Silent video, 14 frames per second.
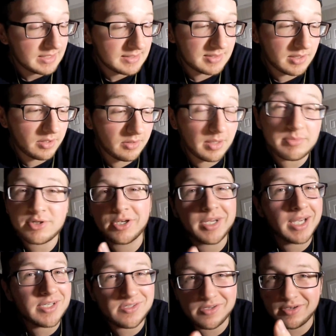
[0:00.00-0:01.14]
So I'm sure you
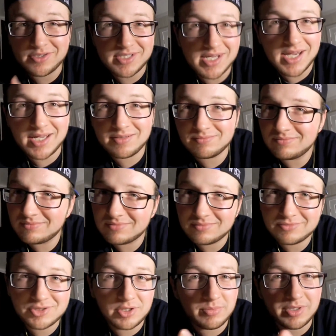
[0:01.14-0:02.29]
guys will understand.
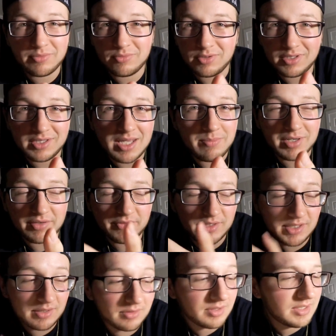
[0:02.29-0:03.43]
Shouldn't be really that big of a
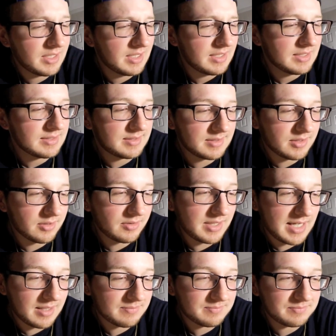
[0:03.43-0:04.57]
deal. So
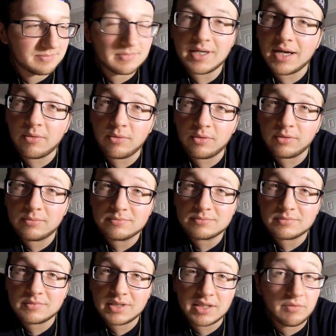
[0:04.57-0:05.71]
yeah, I will
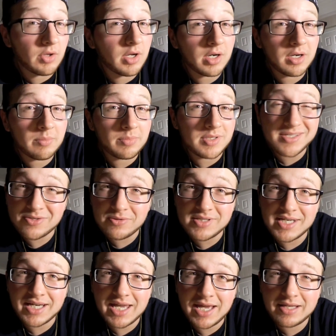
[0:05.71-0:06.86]
get the vlog up as soon as
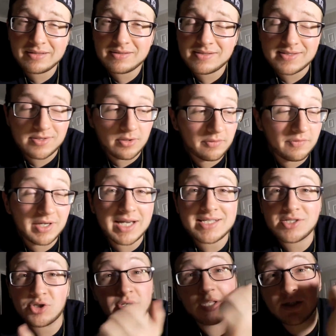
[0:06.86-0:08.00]
I can. So if you guys
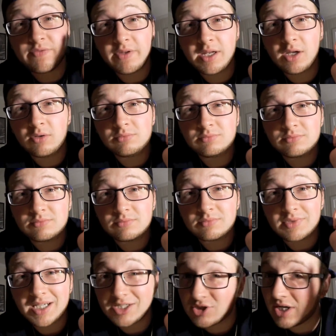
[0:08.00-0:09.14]
enjoyed this video,
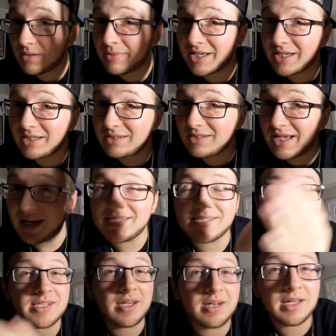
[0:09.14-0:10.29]
I tried to make it as
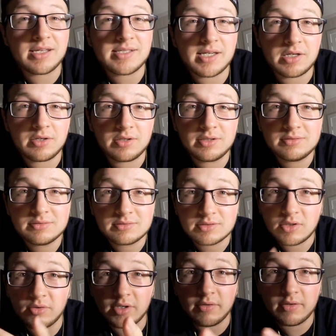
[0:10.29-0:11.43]
exciting as I could
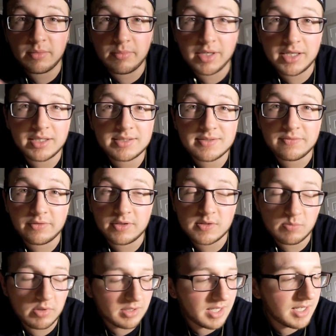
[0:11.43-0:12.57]
going over to Mike's for his
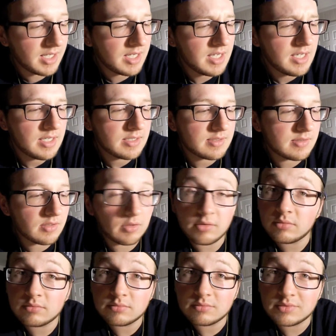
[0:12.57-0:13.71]
birthday.
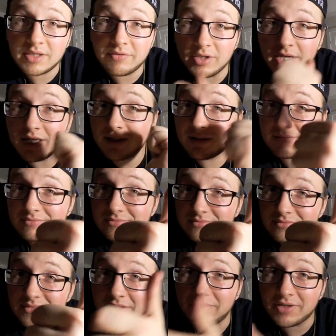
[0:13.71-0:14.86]
So leave a like,
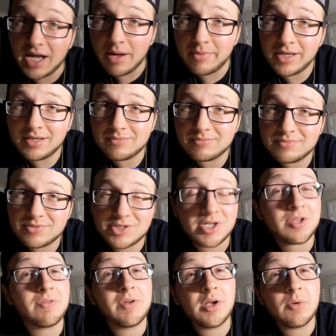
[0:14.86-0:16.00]
leave a comment, share
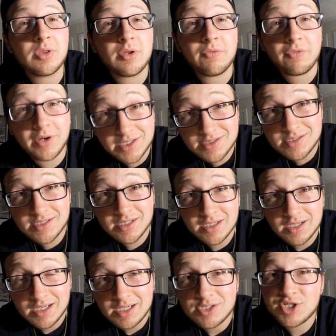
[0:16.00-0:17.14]
the video with your friends,
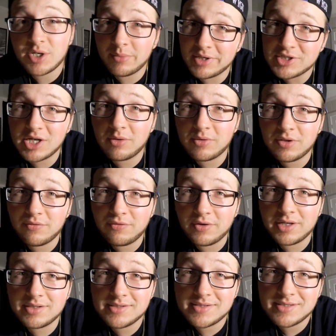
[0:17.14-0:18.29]
share my channel with your
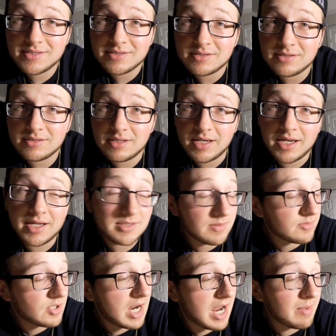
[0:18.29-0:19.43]
friends, and
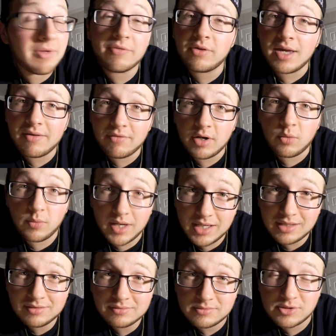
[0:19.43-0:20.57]
subscribe if you haven't
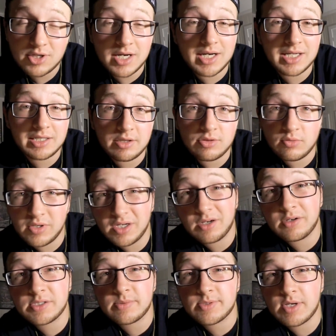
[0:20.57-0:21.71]
already. We're trying to get to
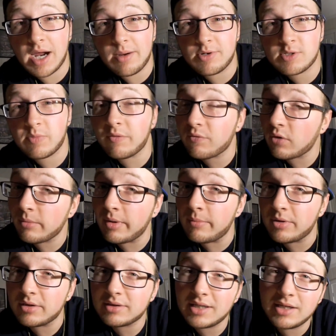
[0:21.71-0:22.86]
300 subscribers before my
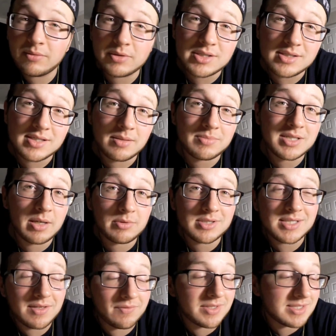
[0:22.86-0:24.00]
birthday, which is September
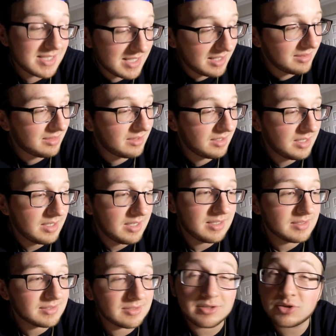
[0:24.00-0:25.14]
17th.
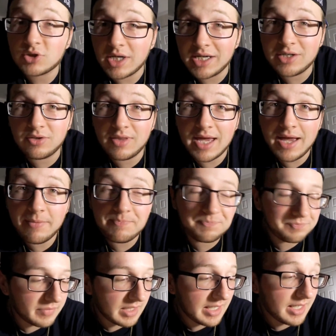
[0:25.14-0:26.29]
So let's try and do that.
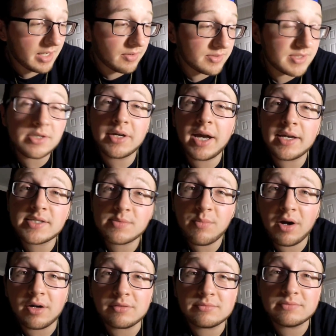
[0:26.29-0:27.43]
And I'll see you guys
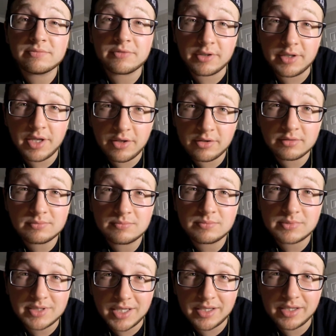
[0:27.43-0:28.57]
tomorrow for another
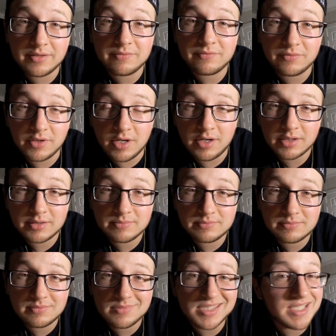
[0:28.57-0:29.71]
daily vlog.
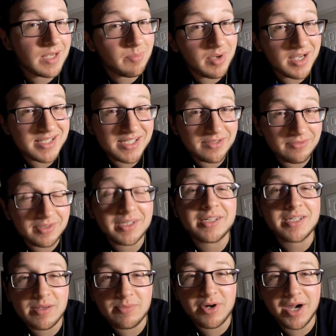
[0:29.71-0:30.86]
Stay positive and
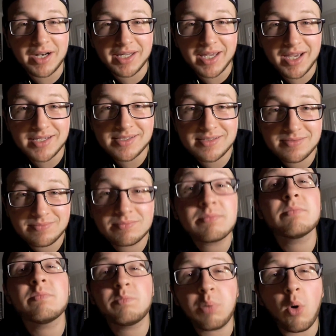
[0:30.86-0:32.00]
keep grinding, guys.
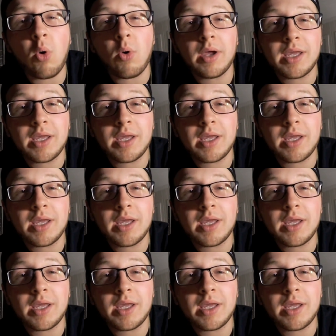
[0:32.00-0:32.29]
Boom.